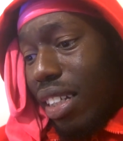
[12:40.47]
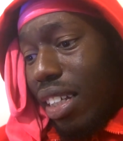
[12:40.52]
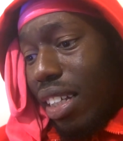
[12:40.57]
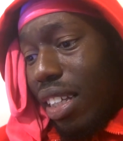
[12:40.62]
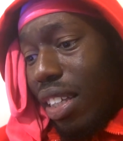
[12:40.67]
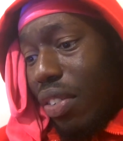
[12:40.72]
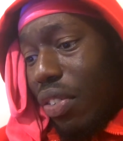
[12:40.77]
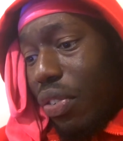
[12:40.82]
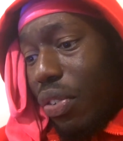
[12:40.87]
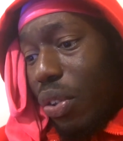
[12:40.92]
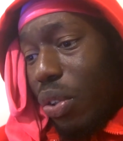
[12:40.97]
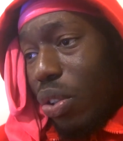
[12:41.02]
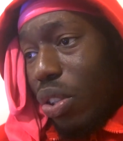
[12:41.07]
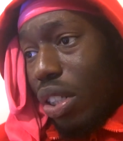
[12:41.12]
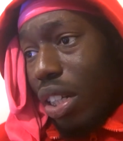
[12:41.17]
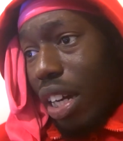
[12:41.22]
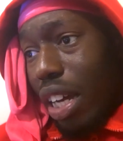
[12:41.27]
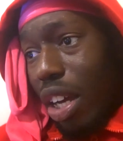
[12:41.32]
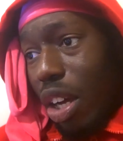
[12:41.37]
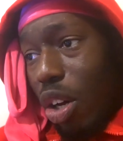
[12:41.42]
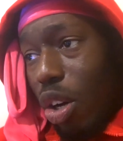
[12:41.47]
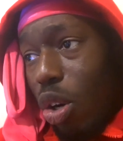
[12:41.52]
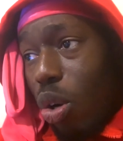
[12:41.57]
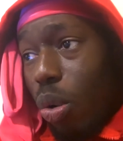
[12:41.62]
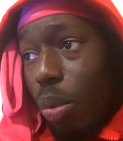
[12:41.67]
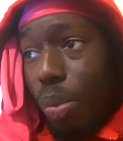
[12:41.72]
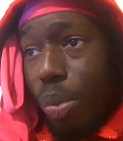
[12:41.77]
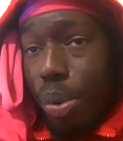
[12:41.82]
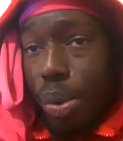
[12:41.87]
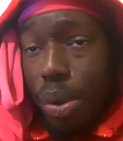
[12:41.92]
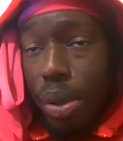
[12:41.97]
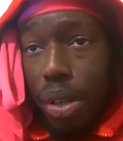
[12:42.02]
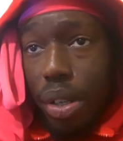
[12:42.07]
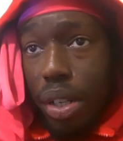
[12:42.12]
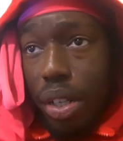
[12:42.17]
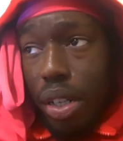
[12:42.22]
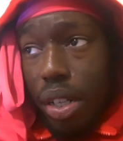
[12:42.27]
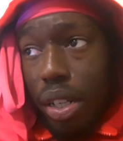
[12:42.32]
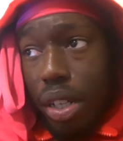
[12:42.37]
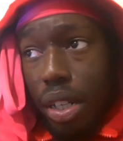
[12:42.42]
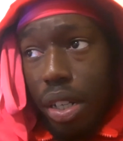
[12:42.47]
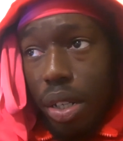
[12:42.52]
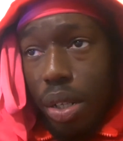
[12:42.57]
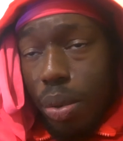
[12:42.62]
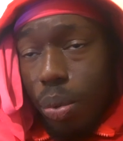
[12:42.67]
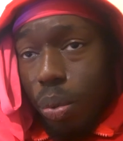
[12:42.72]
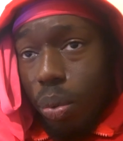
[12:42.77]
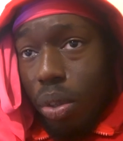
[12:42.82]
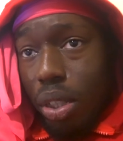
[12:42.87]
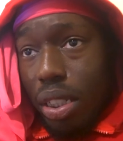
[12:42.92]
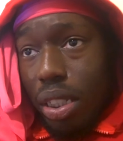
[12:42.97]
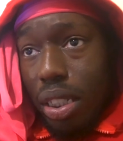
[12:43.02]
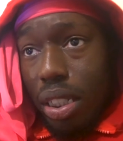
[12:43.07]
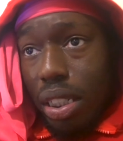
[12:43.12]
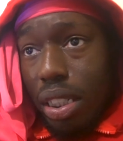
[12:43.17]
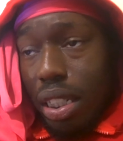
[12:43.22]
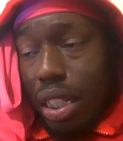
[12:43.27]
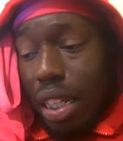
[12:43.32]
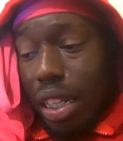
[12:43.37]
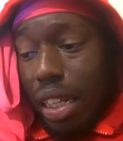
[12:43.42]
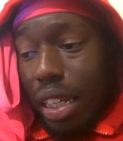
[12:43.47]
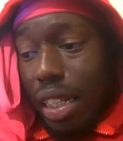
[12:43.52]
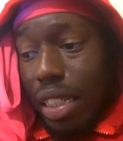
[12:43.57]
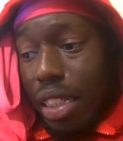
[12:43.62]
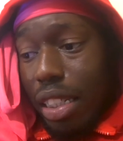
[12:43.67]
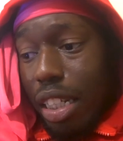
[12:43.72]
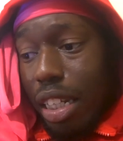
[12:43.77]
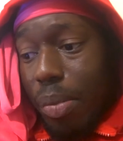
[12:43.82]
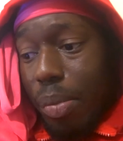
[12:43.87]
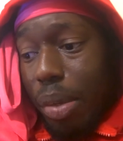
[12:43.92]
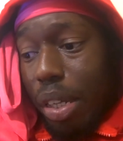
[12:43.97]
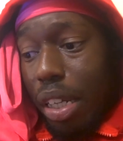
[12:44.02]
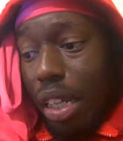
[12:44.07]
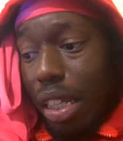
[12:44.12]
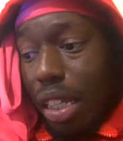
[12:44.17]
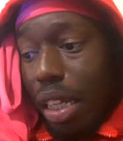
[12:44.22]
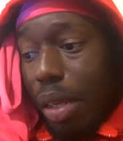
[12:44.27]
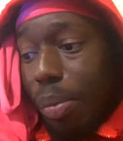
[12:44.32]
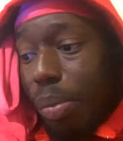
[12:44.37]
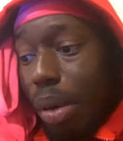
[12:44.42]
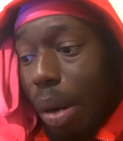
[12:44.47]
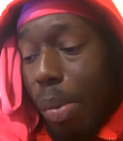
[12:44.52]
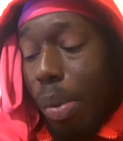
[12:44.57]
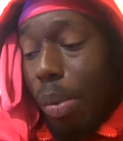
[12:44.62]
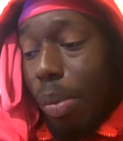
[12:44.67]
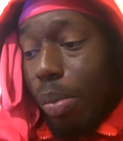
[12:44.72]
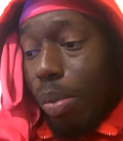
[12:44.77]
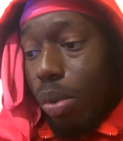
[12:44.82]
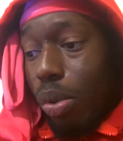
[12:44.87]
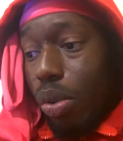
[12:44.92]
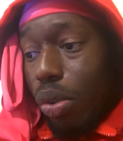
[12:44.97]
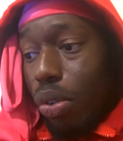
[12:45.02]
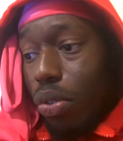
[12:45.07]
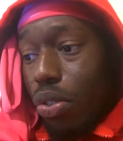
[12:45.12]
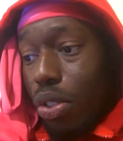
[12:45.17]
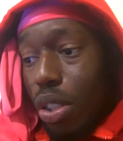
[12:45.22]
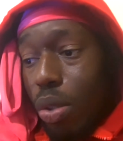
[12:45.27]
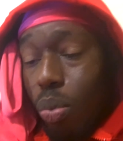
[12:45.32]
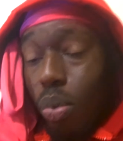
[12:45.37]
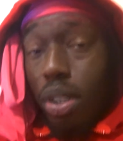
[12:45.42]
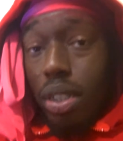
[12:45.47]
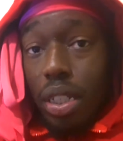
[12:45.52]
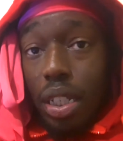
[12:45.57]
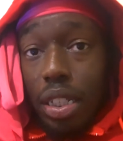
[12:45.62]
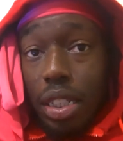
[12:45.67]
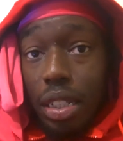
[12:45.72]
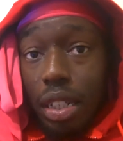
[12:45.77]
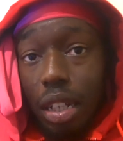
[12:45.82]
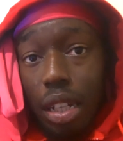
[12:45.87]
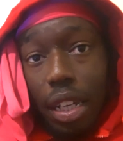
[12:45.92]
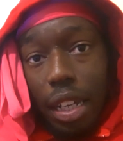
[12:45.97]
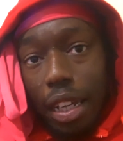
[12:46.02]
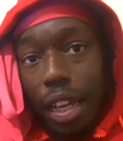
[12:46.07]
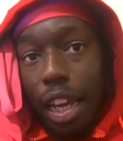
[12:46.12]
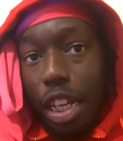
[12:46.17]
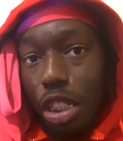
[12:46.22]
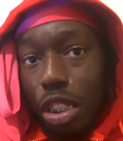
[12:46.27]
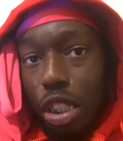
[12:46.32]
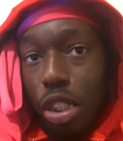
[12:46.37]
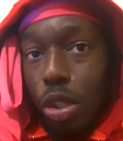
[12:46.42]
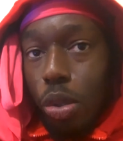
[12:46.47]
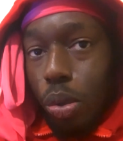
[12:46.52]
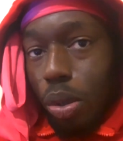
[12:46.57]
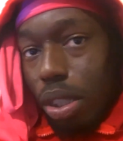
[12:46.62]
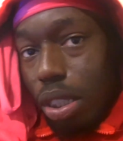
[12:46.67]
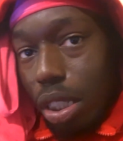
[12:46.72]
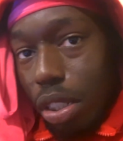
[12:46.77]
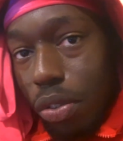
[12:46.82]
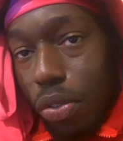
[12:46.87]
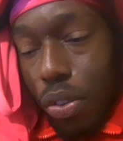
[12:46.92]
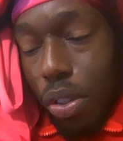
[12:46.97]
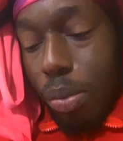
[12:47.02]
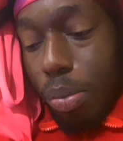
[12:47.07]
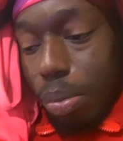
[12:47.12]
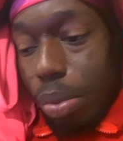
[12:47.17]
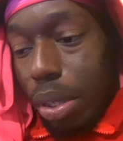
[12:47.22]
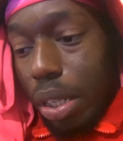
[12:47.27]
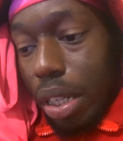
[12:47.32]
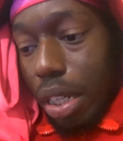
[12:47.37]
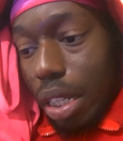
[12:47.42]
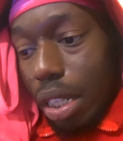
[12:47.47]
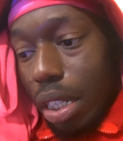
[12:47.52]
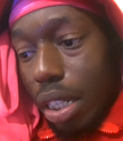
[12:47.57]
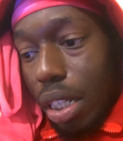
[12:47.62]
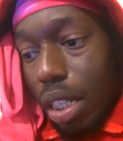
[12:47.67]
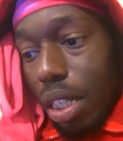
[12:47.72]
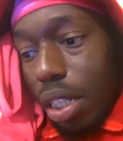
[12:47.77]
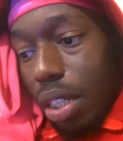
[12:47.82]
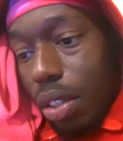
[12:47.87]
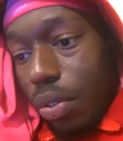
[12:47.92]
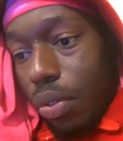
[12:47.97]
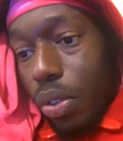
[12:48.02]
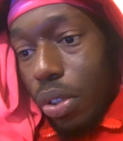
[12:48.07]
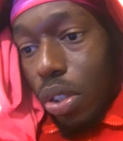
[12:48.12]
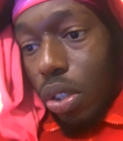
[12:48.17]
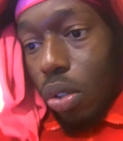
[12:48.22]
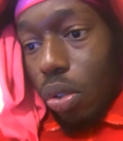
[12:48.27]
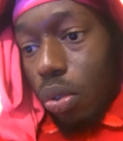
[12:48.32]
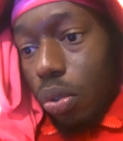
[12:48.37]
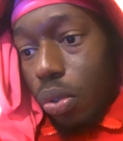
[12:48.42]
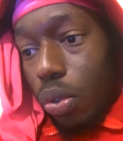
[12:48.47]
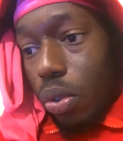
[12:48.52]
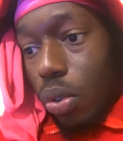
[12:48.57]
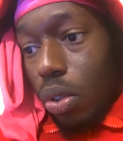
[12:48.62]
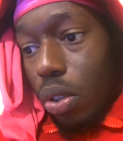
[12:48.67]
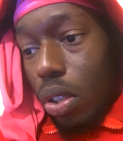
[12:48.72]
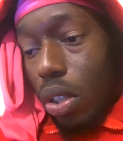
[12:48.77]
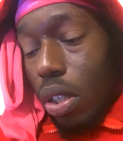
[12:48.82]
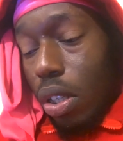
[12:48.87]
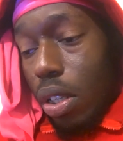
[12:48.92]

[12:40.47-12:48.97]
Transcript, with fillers: in the future i hope once like i start making like proper moves and once i start like actually doing stuff for the brand for soul food